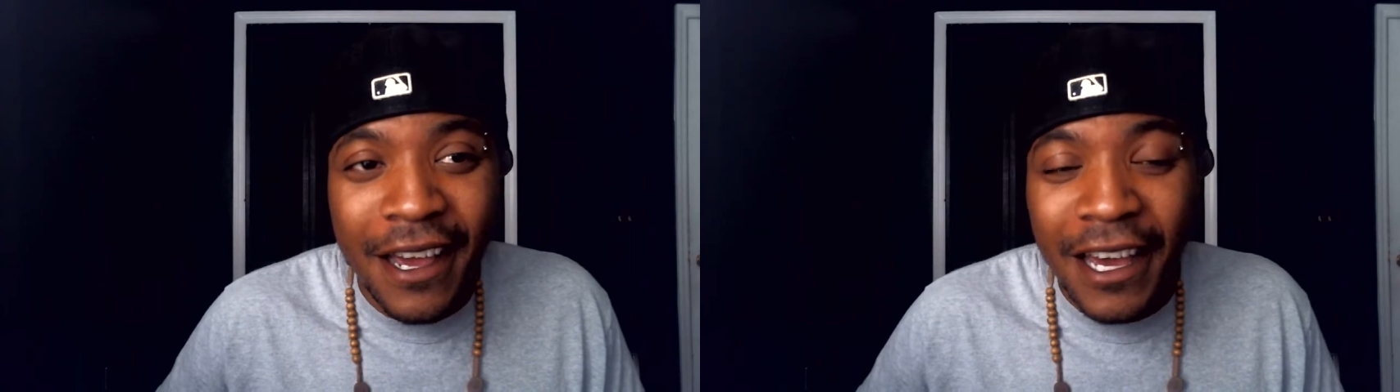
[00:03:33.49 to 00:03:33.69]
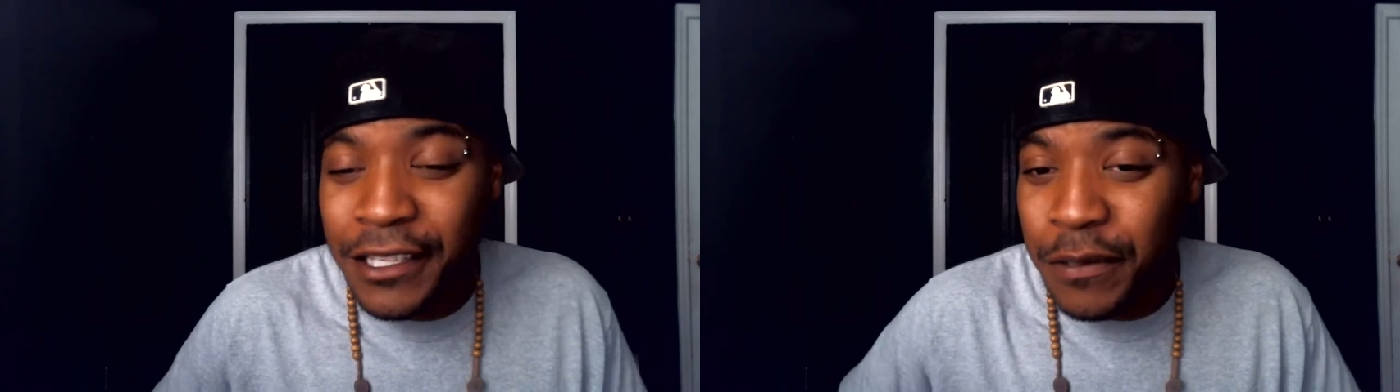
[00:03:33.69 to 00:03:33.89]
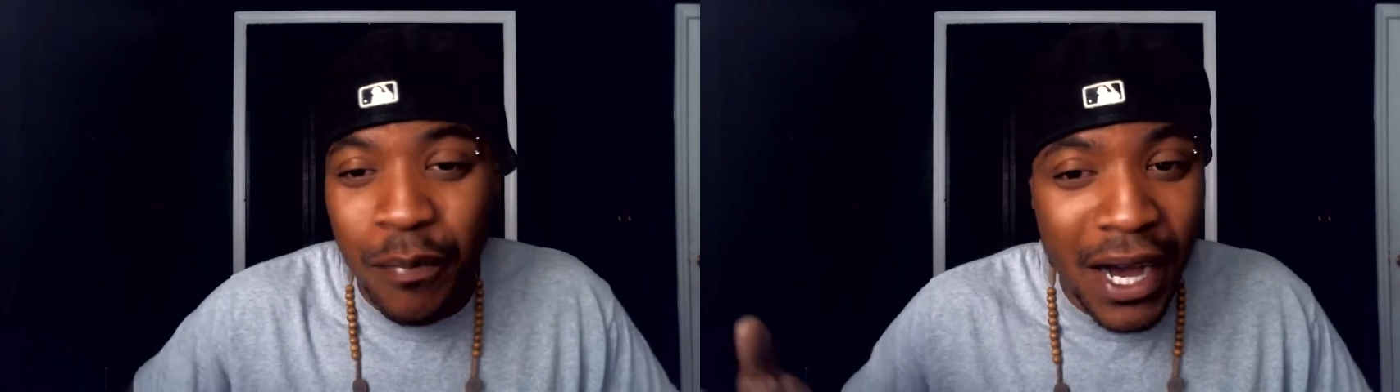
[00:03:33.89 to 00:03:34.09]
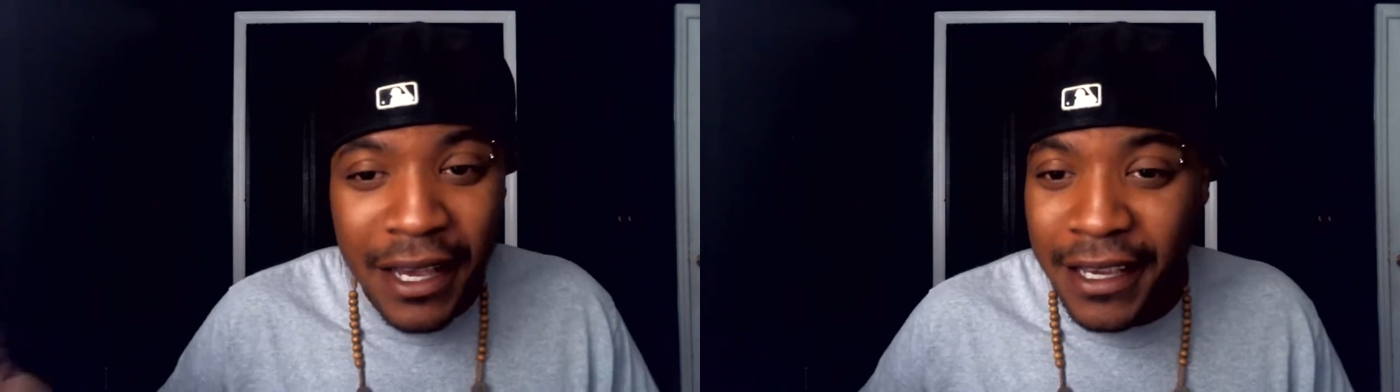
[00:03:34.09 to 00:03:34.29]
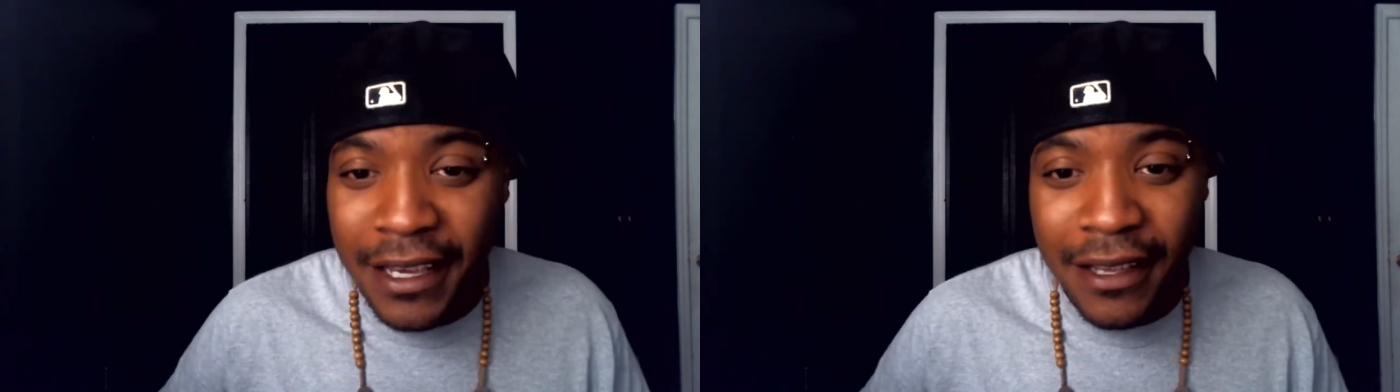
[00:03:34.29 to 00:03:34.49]
and just
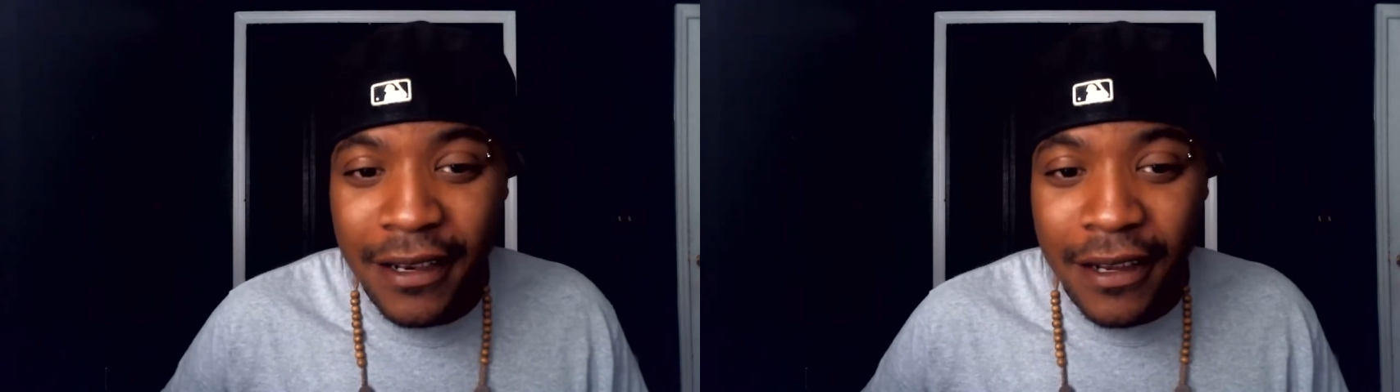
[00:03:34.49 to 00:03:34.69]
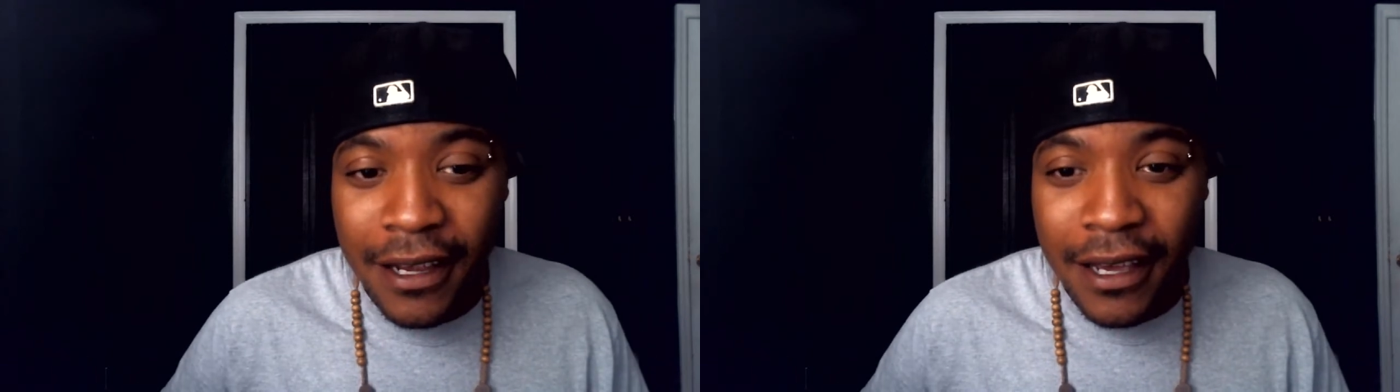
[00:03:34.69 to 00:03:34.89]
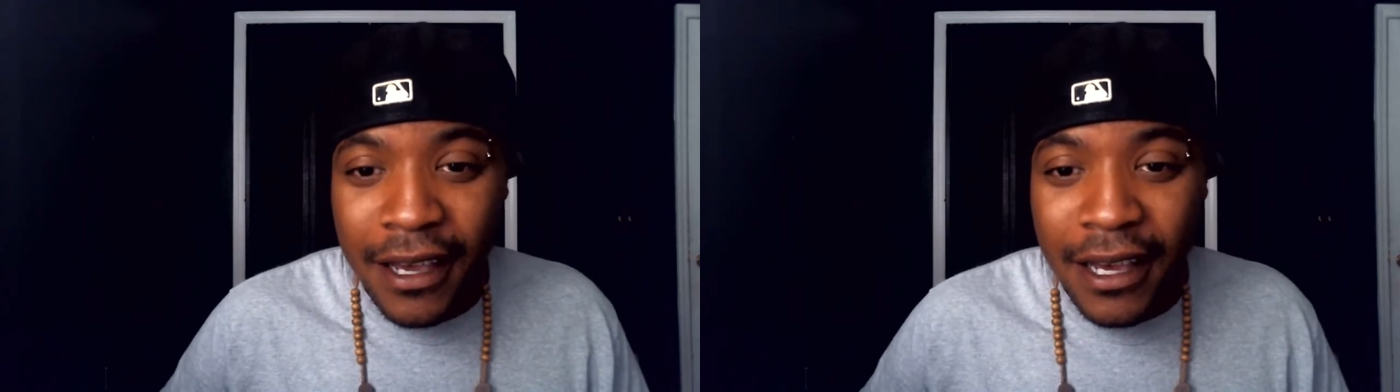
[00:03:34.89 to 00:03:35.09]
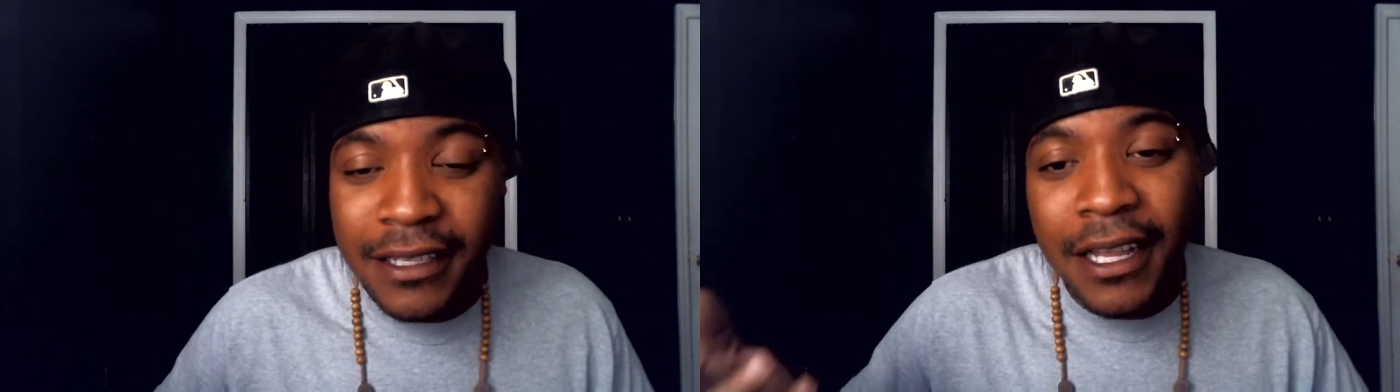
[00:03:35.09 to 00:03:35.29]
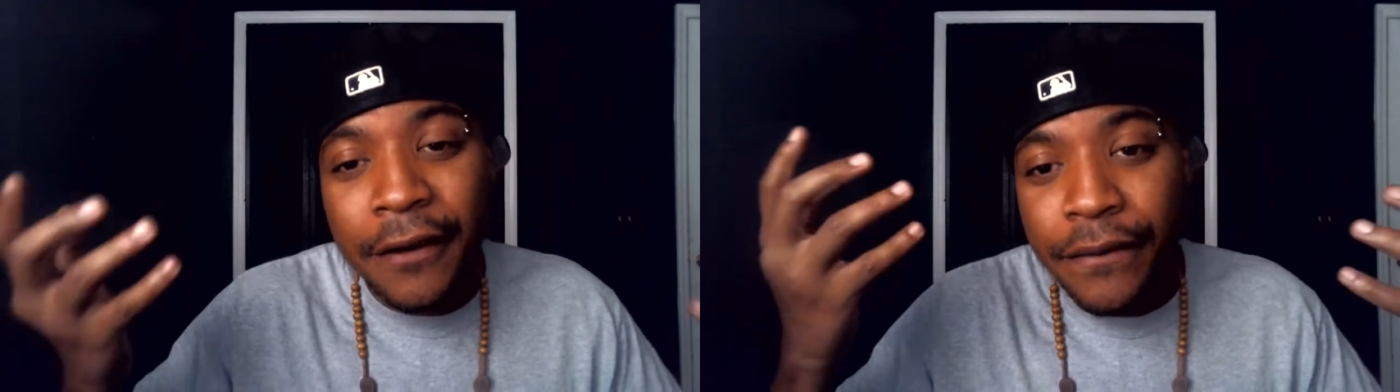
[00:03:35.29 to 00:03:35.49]
buying it,
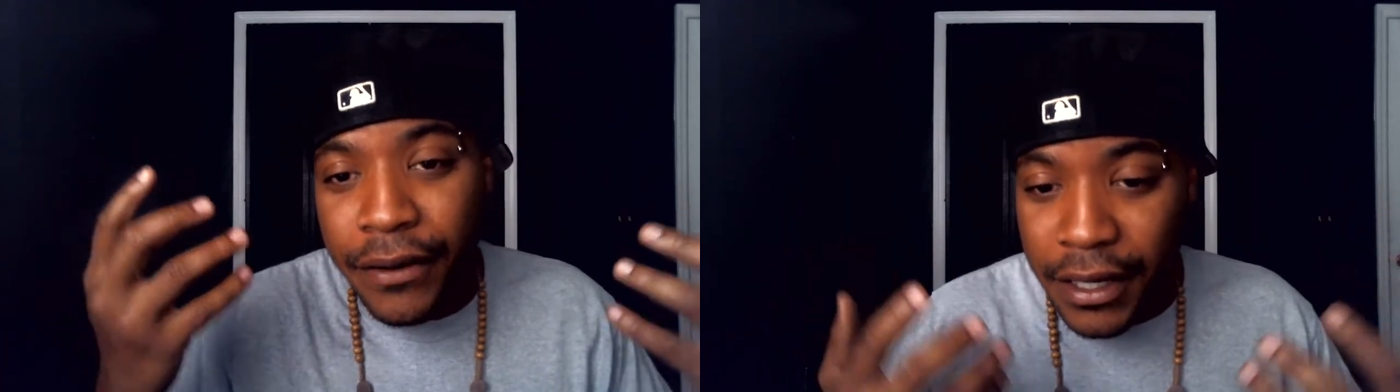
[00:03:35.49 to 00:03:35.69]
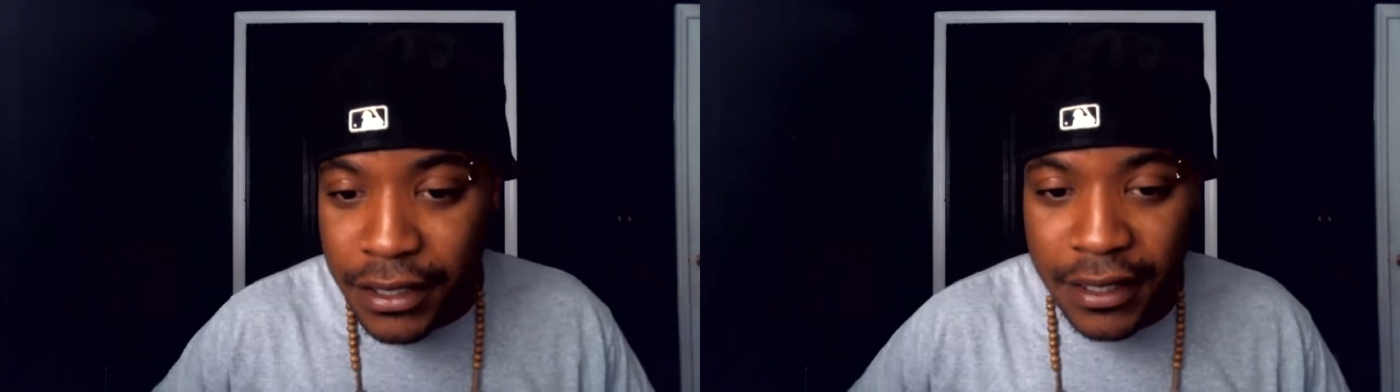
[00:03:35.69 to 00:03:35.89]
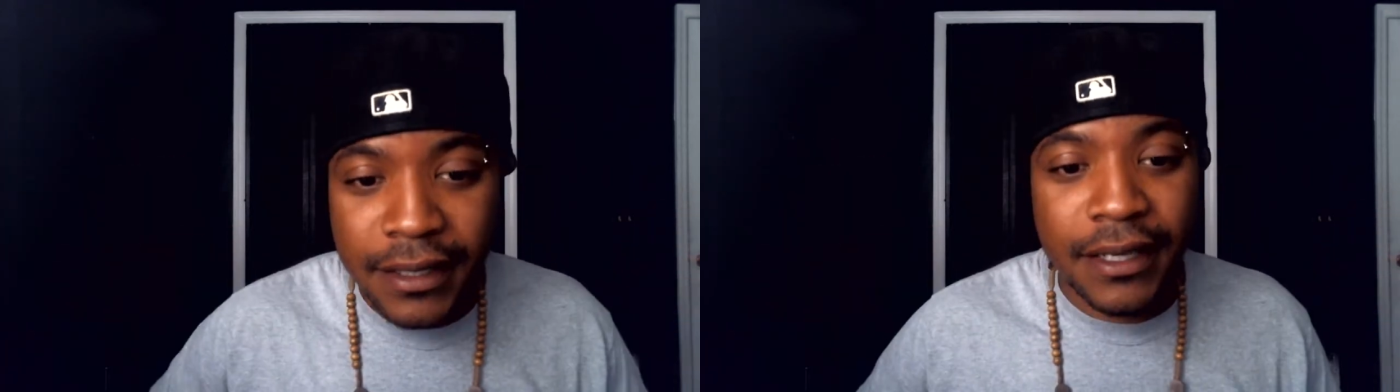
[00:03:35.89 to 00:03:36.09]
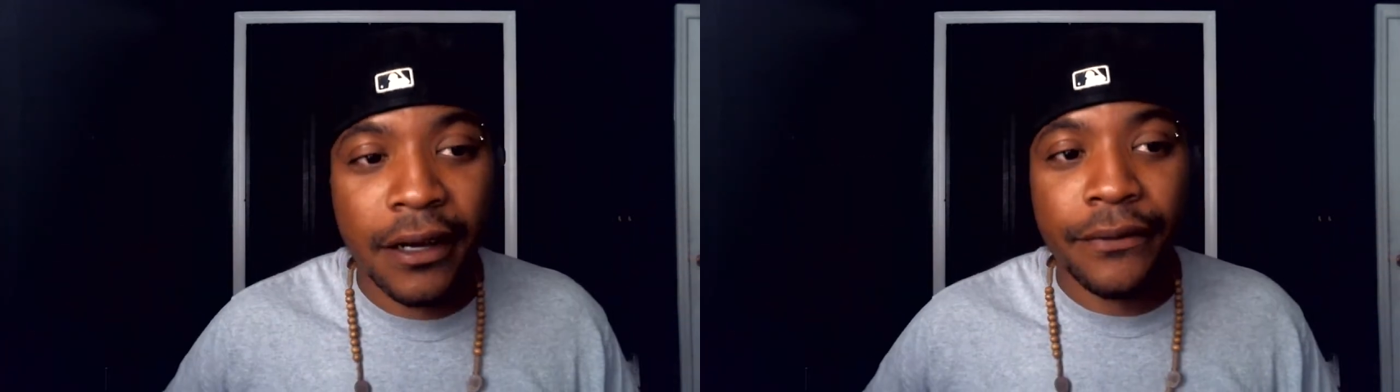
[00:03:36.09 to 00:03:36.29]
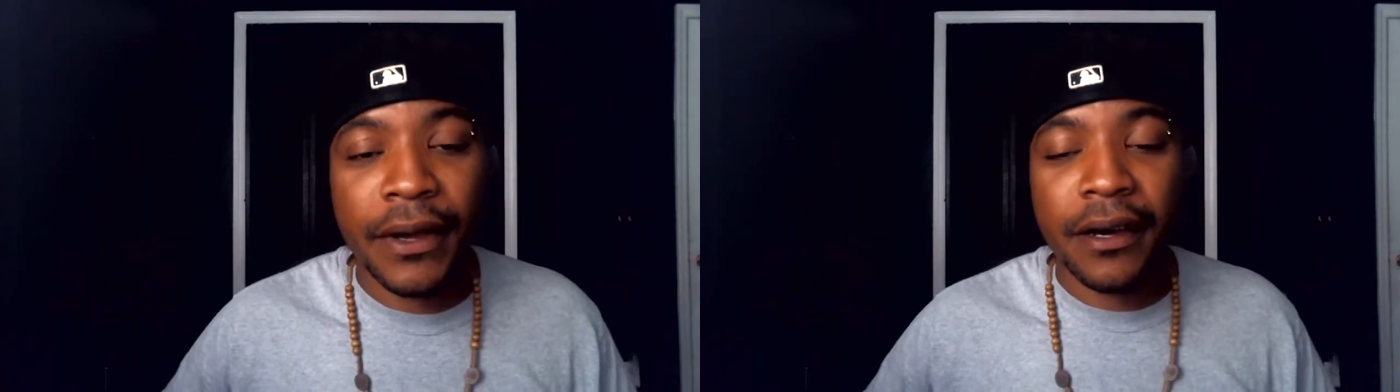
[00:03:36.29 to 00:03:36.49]
is now flushing
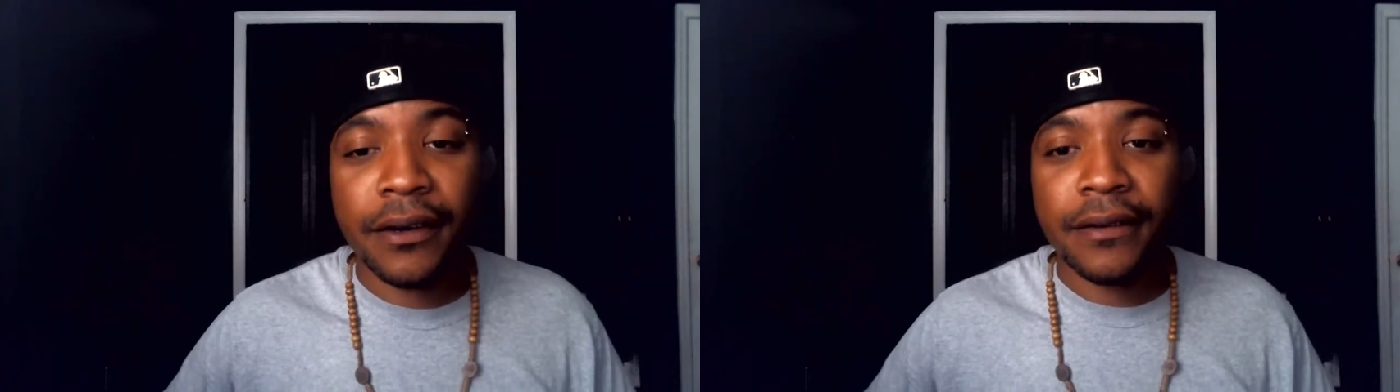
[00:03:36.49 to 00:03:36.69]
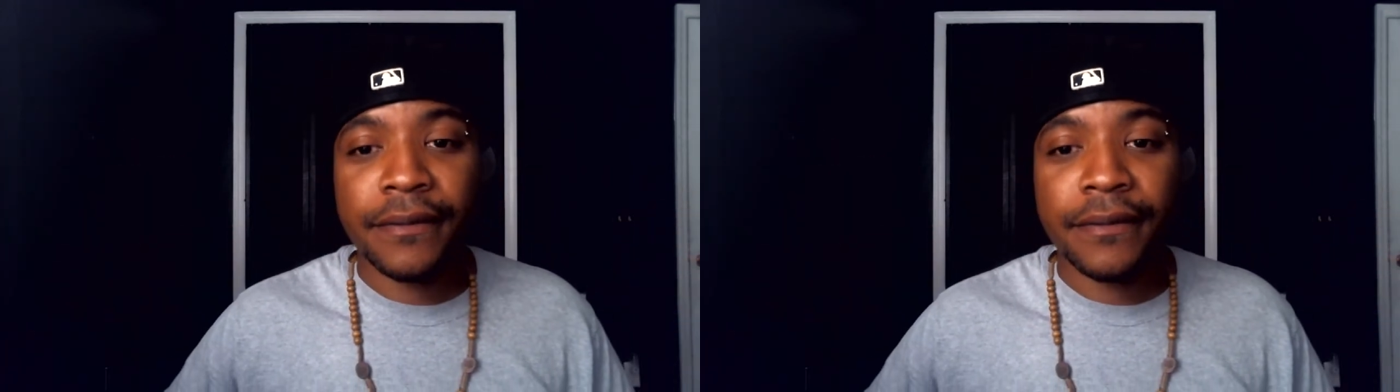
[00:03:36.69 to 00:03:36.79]
itself out.